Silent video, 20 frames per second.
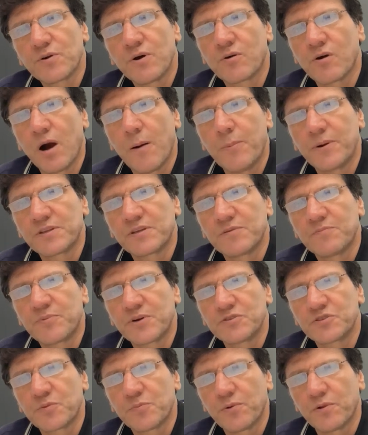or cooperative
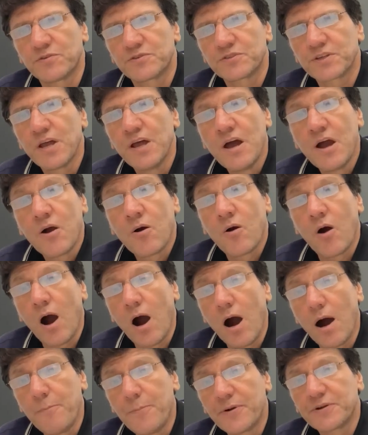principles.
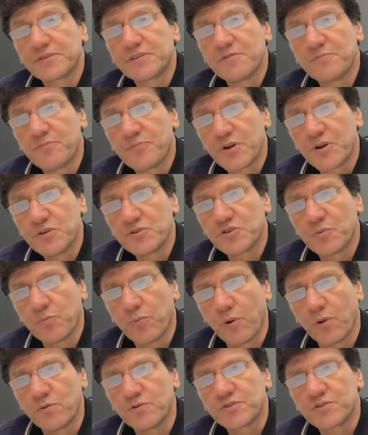Cooperative
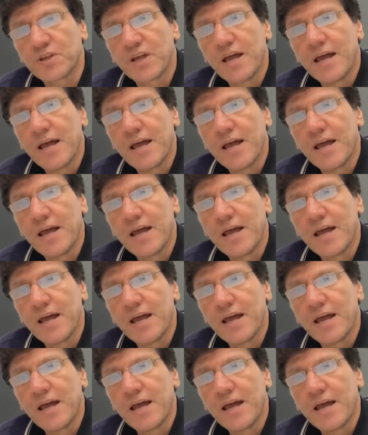principles